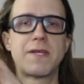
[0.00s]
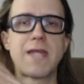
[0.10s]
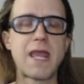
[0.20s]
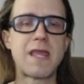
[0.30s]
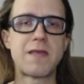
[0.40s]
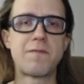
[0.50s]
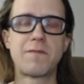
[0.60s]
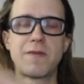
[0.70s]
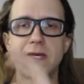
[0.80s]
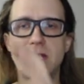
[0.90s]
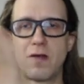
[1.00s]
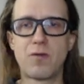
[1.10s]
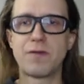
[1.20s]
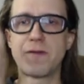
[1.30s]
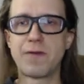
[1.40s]
game, a
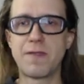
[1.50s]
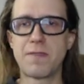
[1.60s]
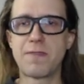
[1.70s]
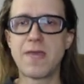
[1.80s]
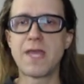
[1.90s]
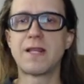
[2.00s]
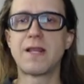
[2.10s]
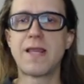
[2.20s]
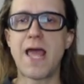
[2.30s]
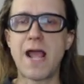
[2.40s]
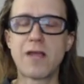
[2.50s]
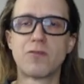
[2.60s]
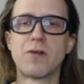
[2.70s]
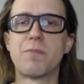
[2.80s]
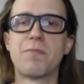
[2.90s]
whole different thing that I
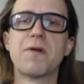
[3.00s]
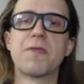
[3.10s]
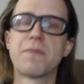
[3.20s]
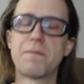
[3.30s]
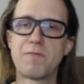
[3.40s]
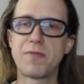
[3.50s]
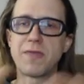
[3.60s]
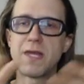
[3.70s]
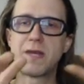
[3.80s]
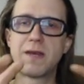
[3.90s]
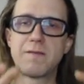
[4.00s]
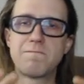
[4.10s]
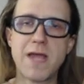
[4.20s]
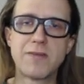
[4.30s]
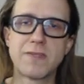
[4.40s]
grew up with. But then
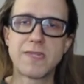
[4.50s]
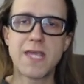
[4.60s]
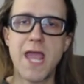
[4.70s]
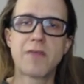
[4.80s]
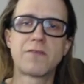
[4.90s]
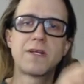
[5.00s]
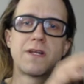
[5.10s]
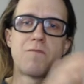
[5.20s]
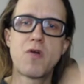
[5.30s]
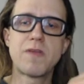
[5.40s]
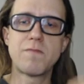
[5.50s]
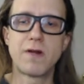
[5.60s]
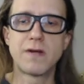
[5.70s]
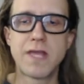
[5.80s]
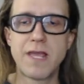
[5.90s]
Magic the Gathering and
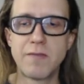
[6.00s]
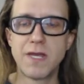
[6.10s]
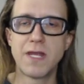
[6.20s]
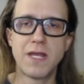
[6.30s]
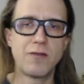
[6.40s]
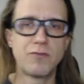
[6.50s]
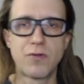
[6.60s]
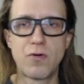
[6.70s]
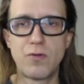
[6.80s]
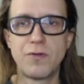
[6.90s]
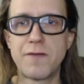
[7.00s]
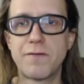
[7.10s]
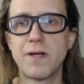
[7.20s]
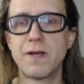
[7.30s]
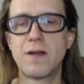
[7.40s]
Pokemon came in, and it was a whole
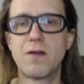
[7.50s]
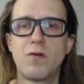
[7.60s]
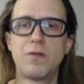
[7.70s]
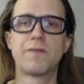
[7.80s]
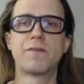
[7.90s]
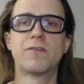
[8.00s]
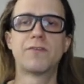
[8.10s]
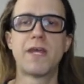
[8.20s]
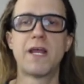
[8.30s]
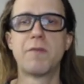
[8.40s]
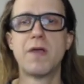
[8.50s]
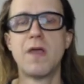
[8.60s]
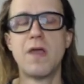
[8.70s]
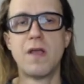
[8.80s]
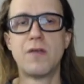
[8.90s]
different setup.
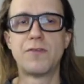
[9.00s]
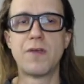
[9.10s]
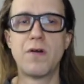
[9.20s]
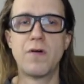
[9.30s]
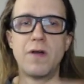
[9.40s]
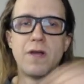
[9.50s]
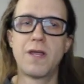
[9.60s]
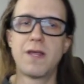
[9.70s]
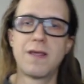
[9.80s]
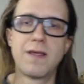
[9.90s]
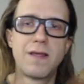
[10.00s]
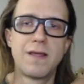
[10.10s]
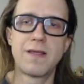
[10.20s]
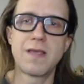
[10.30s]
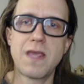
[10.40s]
So,
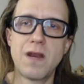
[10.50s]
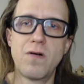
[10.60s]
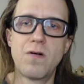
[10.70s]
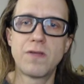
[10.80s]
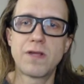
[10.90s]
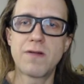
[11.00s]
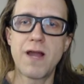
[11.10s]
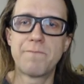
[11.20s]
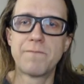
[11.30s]
holy crap.